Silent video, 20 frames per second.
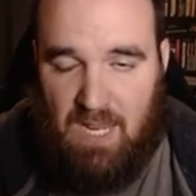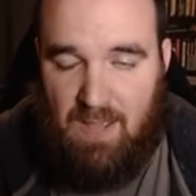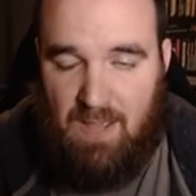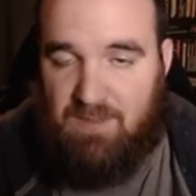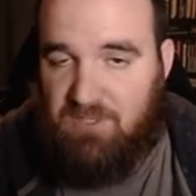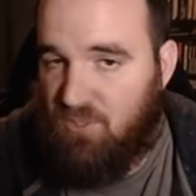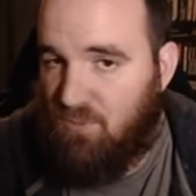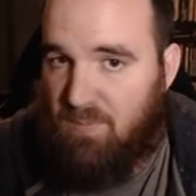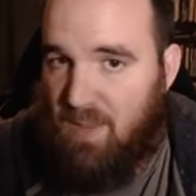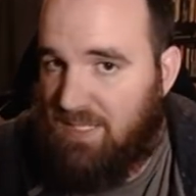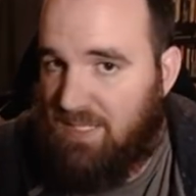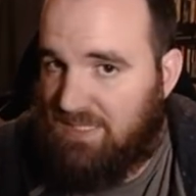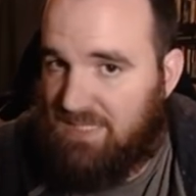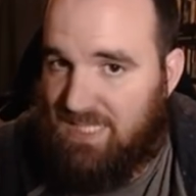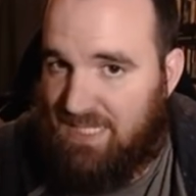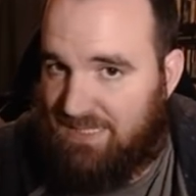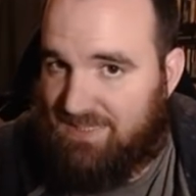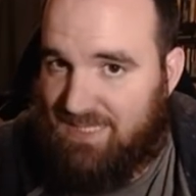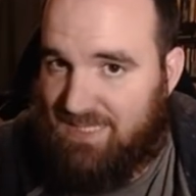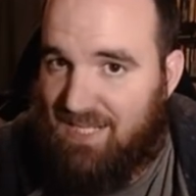So it makes a
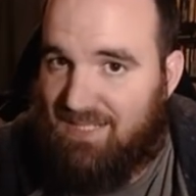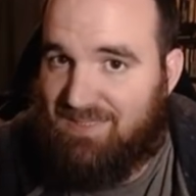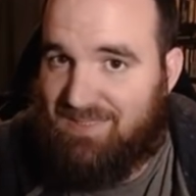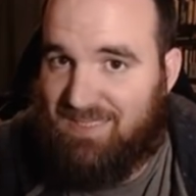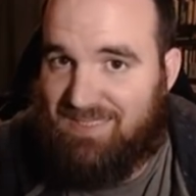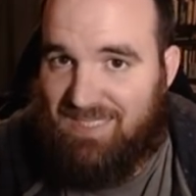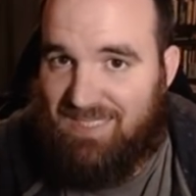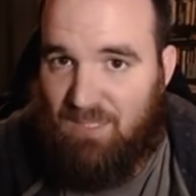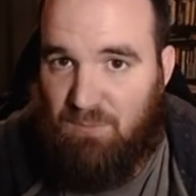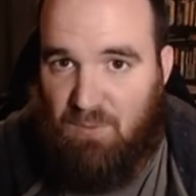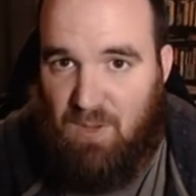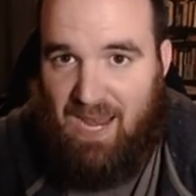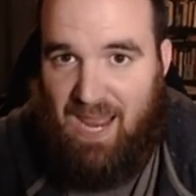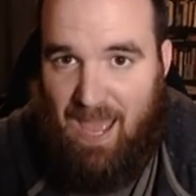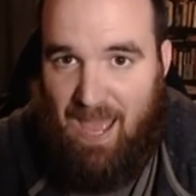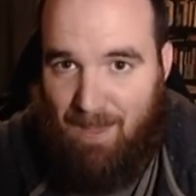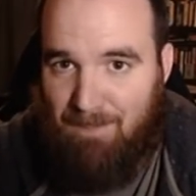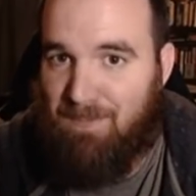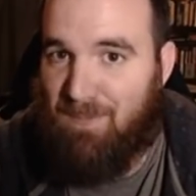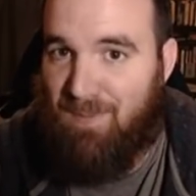lot of sense to see what
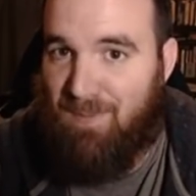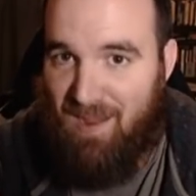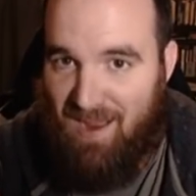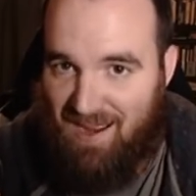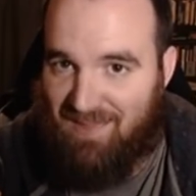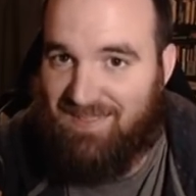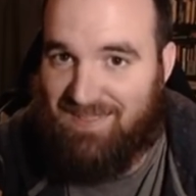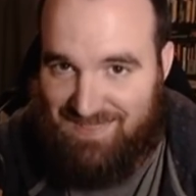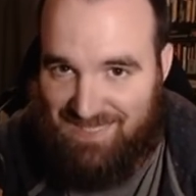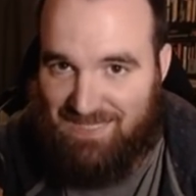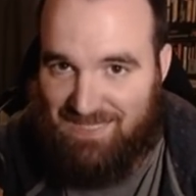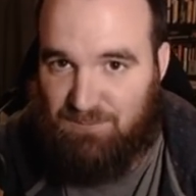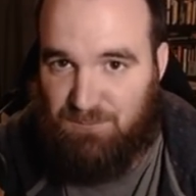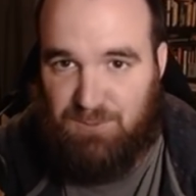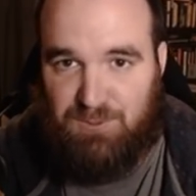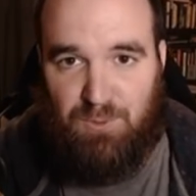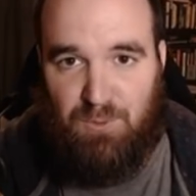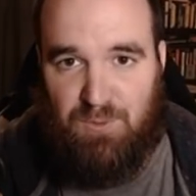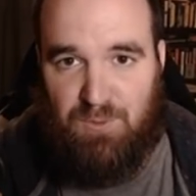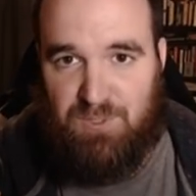happened behind the scenes for
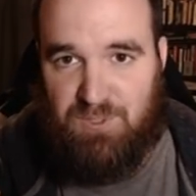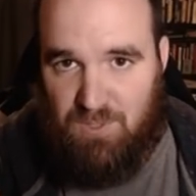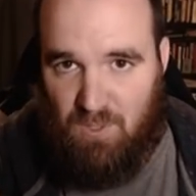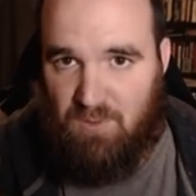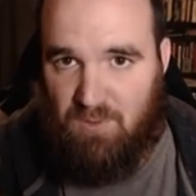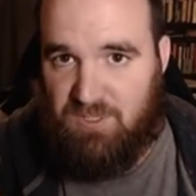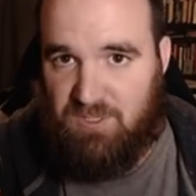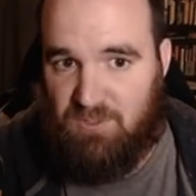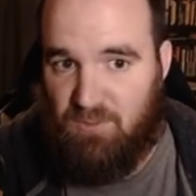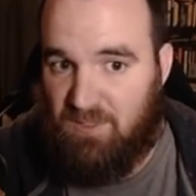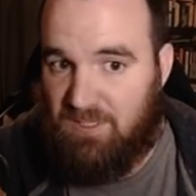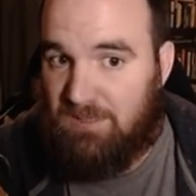Solo Star Wars Story,